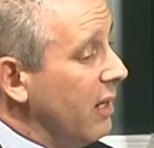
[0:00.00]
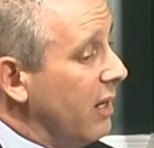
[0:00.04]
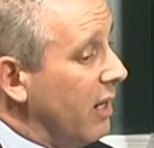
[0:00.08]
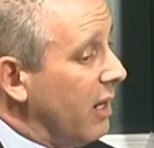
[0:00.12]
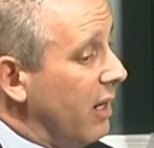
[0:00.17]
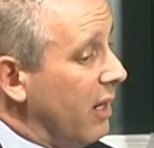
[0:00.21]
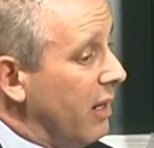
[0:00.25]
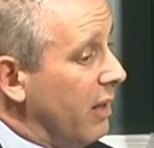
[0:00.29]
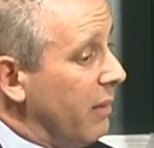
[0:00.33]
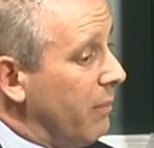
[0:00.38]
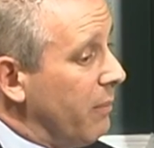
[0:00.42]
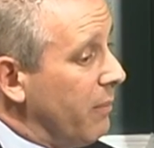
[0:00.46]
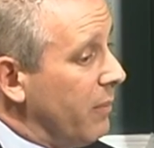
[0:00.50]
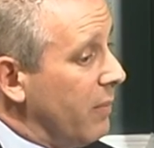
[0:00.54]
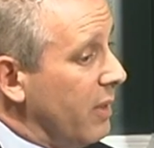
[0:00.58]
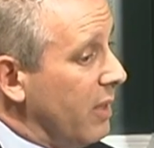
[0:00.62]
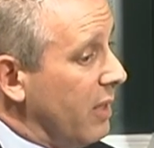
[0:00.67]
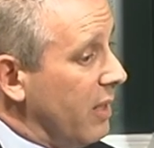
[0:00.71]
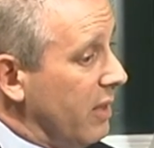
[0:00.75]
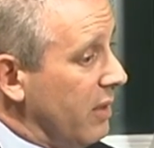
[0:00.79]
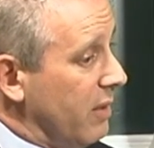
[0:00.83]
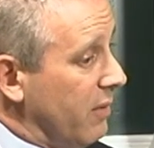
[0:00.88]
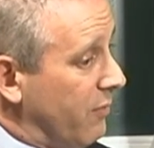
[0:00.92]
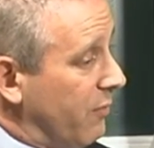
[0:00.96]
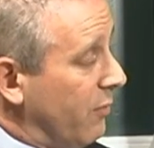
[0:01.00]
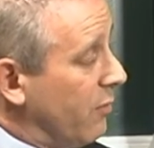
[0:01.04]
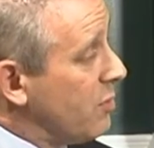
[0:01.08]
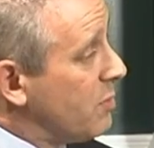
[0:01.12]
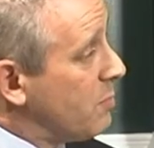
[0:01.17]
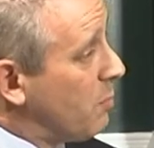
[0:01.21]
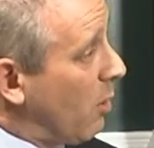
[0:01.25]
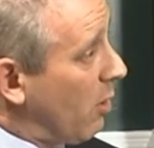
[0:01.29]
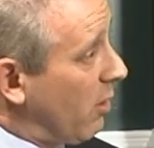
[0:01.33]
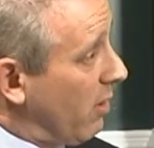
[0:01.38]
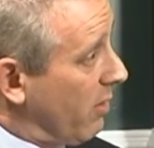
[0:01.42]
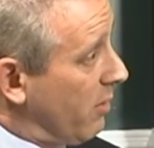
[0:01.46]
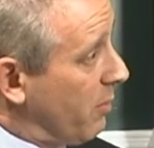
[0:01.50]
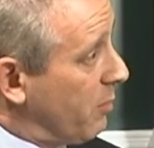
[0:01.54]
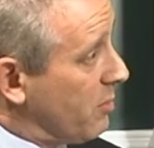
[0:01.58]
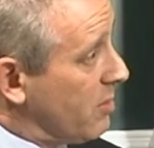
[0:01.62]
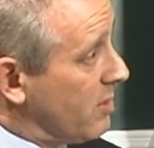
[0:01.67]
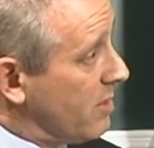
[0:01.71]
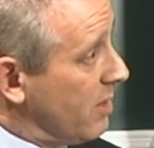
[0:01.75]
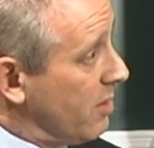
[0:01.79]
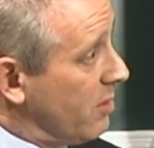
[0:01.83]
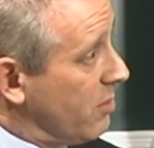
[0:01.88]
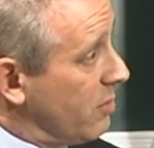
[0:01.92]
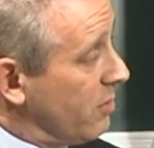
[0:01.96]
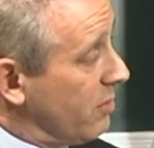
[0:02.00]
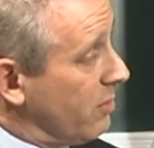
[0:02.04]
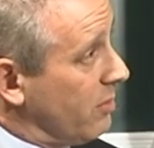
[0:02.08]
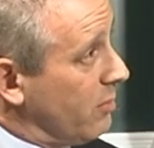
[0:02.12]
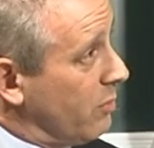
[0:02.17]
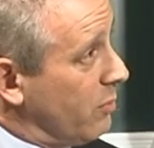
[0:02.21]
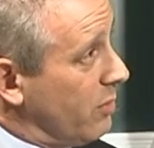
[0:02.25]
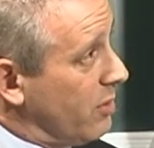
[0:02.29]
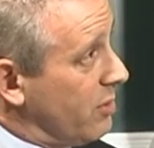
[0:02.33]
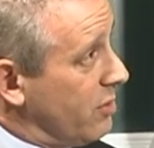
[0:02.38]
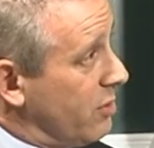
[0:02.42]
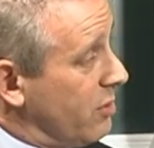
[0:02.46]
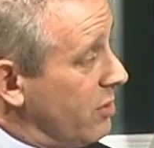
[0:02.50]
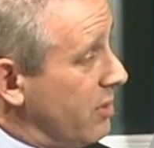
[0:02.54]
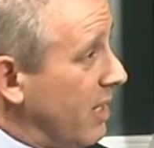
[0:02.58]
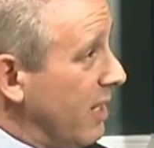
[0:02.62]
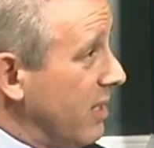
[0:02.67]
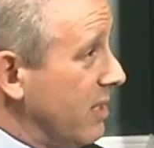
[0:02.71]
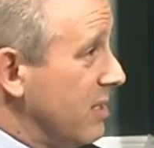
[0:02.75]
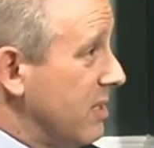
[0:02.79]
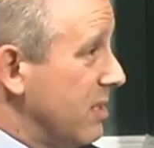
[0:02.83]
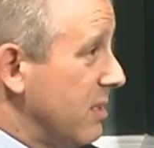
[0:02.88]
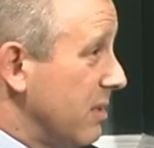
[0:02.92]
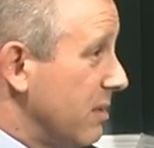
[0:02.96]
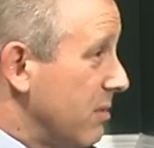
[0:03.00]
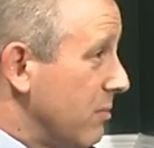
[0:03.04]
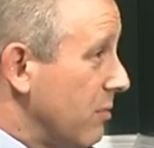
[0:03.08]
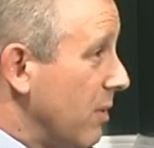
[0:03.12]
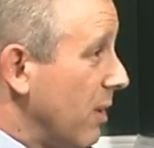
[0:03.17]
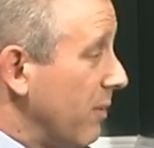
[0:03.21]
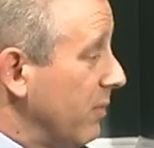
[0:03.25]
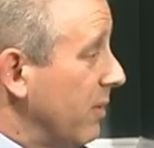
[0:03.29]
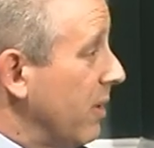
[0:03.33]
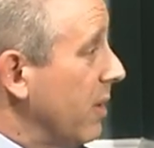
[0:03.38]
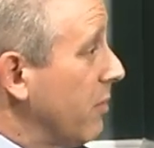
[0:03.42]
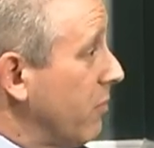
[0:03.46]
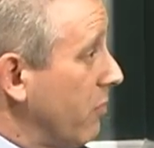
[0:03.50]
In the first part of the procedure, which takes roughly